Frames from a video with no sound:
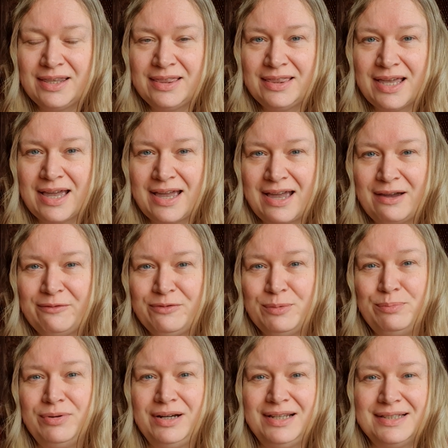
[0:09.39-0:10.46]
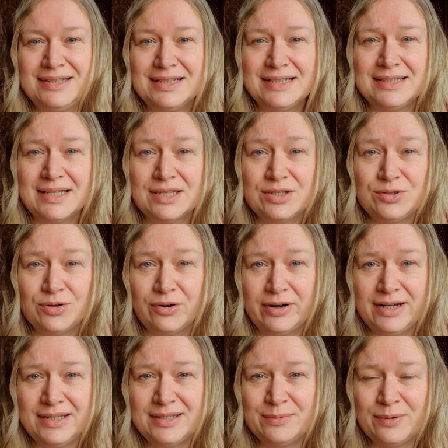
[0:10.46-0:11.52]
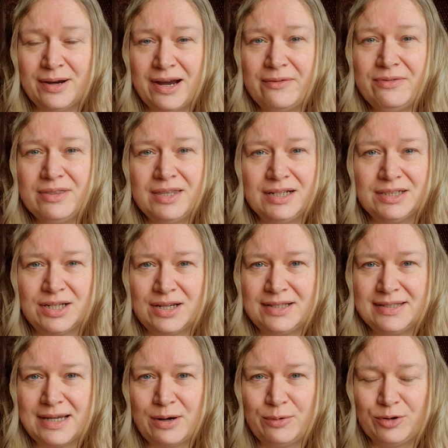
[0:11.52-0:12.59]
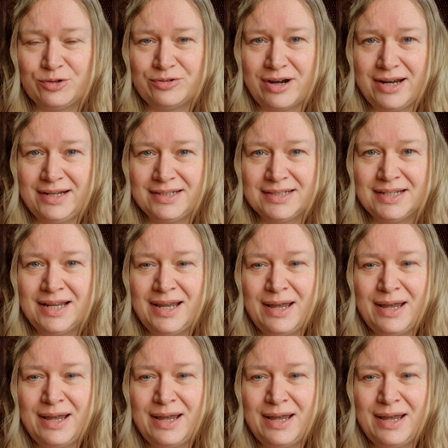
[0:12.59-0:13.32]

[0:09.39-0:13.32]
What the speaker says: that have the brilliant success stories where everything turns out great,